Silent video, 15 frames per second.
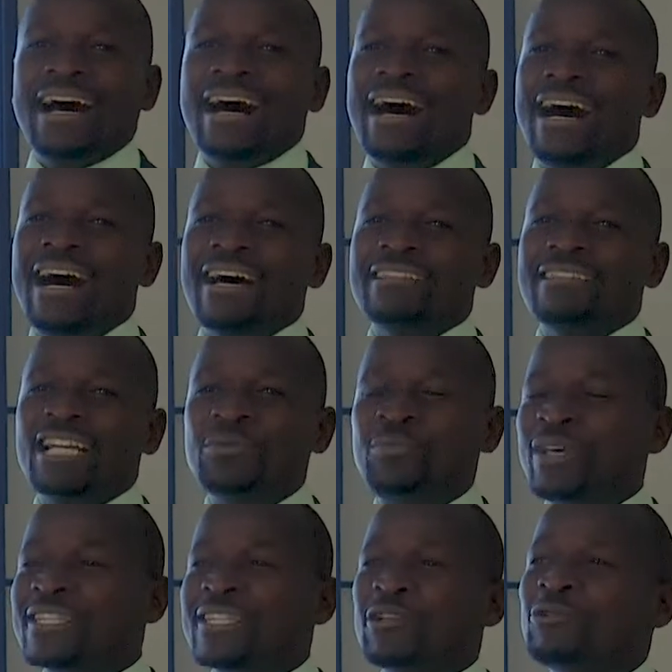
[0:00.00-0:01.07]
That
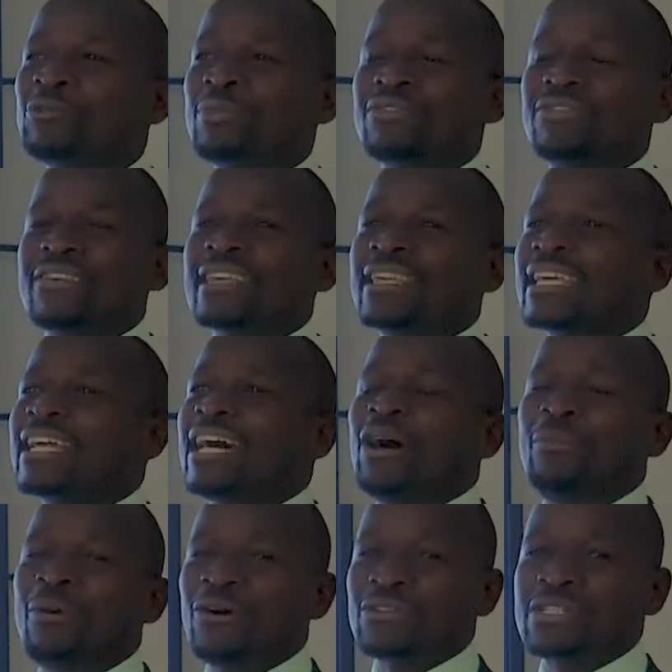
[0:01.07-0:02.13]
person will be thinking
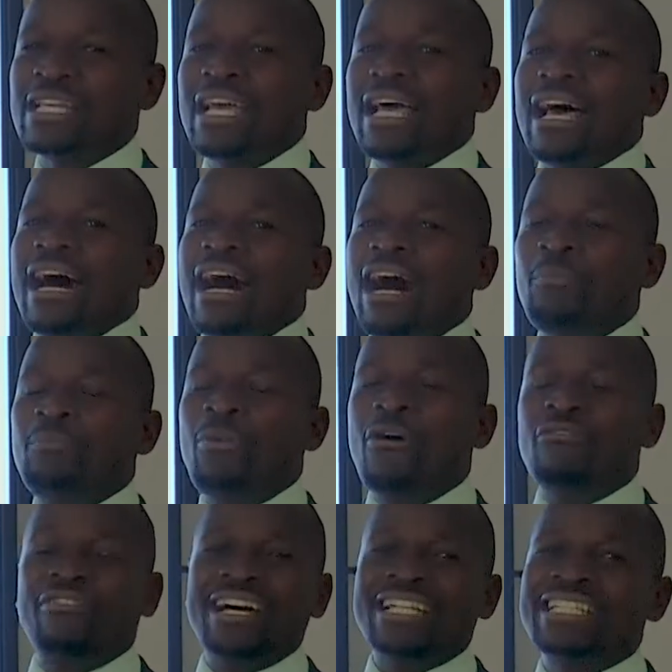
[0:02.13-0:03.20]
about
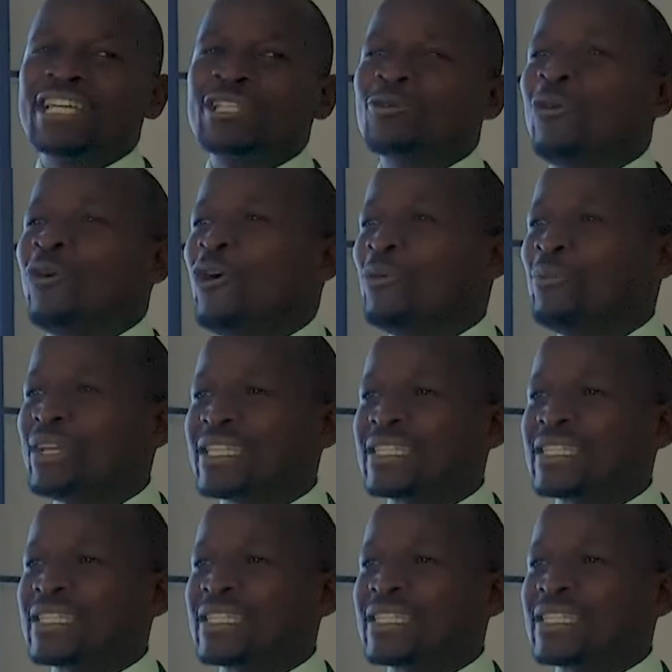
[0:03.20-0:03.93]
poverty at home,